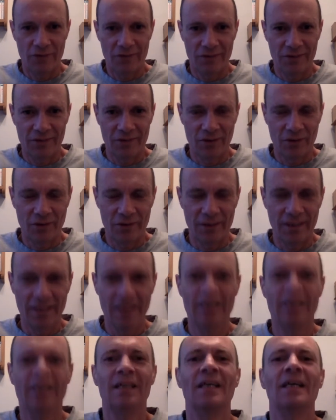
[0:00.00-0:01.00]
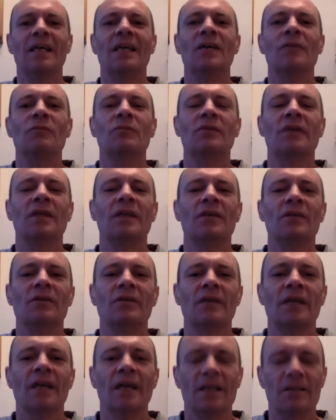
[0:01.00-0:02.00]
Sorry. So you'll
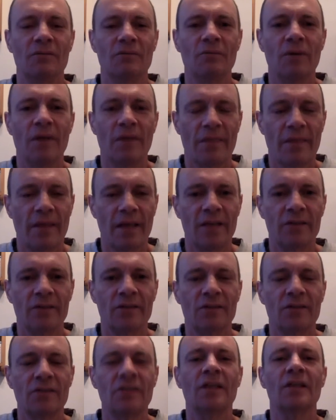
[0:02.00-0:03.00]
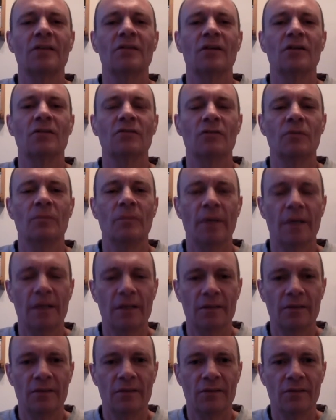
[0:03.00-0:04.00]
get
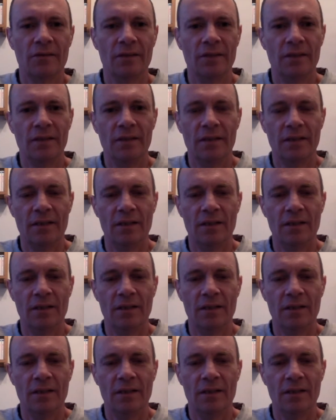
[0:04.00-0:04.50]
£1,600 in